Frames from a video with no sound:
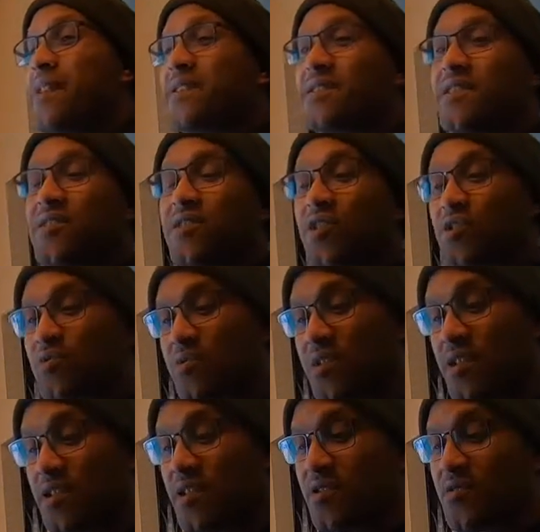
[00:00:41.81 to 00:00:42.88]
Basically, this one,
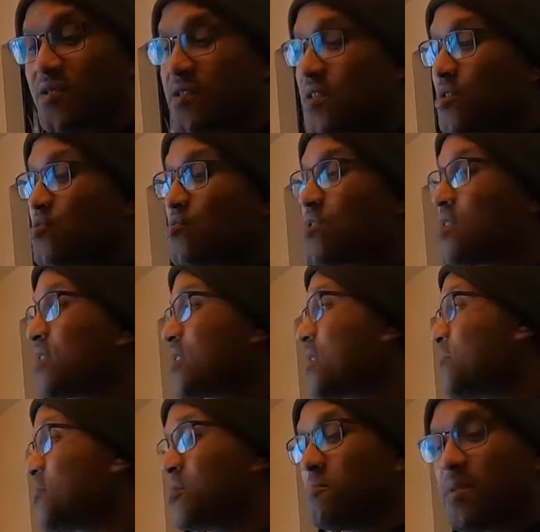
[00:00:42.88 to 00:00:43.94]
this one didn't
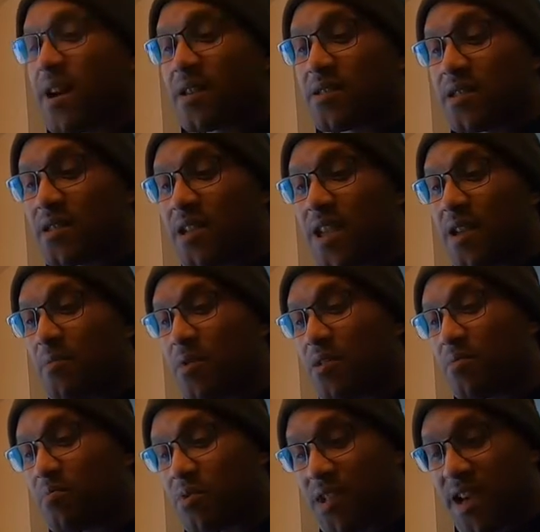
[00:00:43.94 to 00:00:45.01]
come in the box. This came
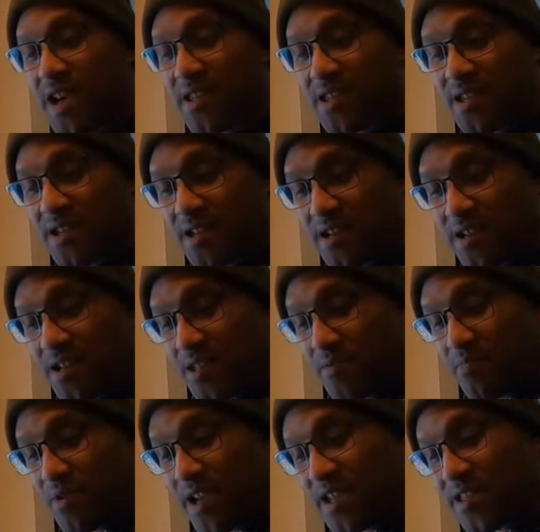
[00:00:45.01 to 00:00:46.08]
in a plastic,
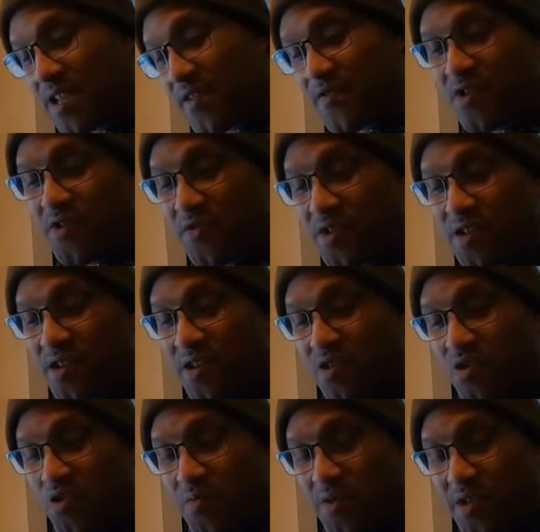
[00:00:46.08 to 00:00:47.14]
another plastic. I've already
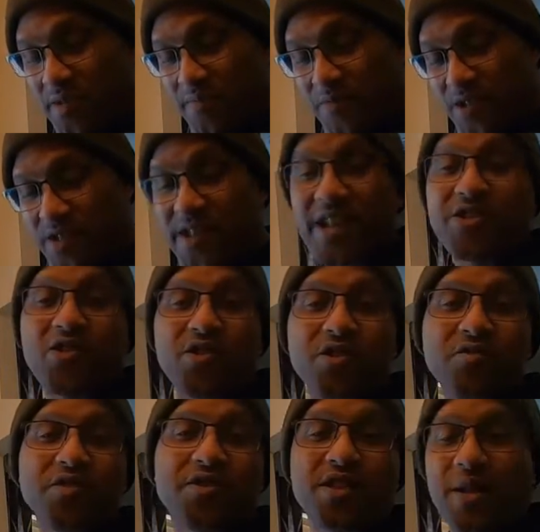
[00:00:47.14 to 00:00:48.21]
opened it because I thought
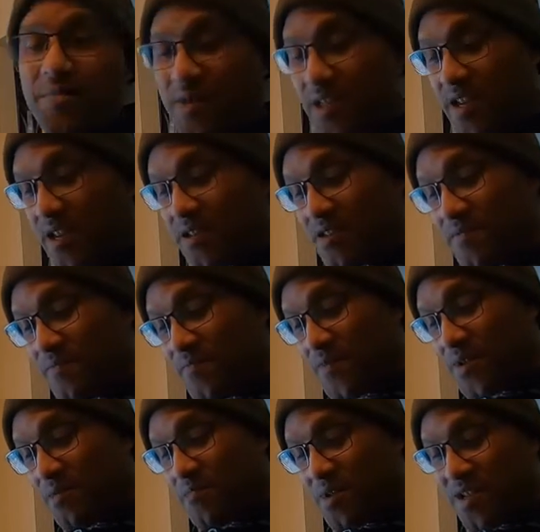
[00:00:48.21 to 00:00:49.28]
it was something else.
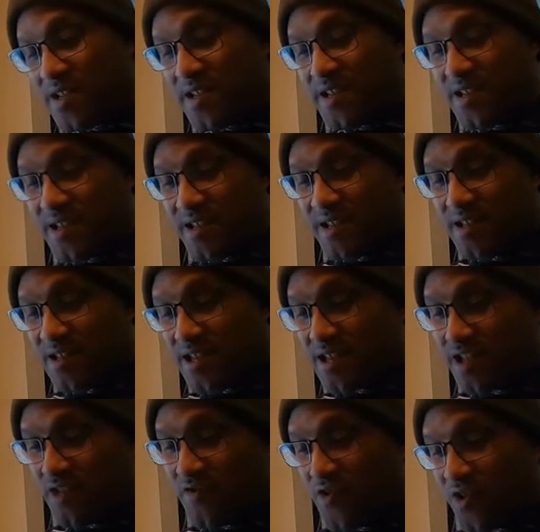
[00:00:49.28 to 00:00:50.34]
But
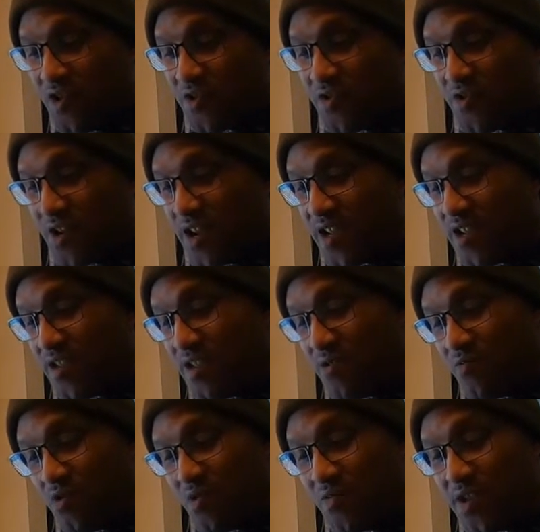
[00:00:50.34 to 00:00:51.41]
this is first right here,
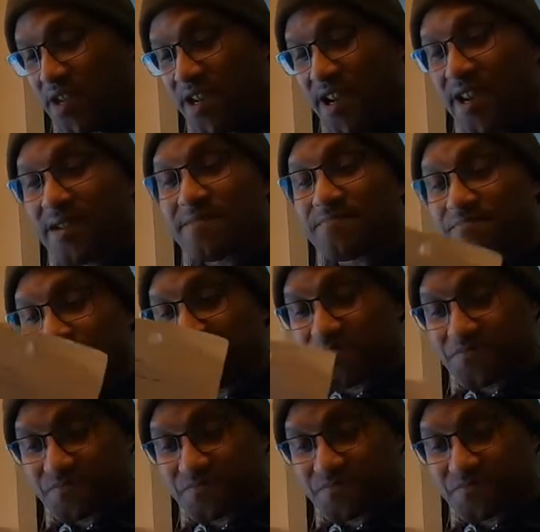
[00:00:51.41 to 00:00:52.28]
what we got.